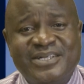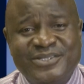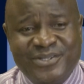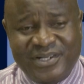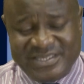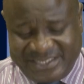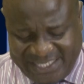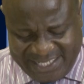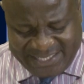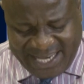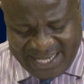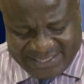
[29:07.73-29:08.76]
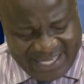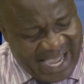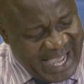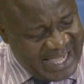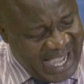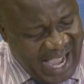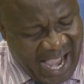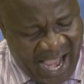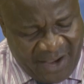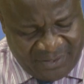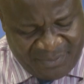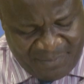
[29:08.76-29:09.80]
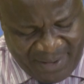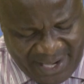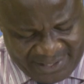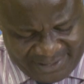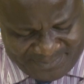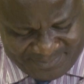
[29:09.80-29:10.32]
Don't change that dial. I will be back.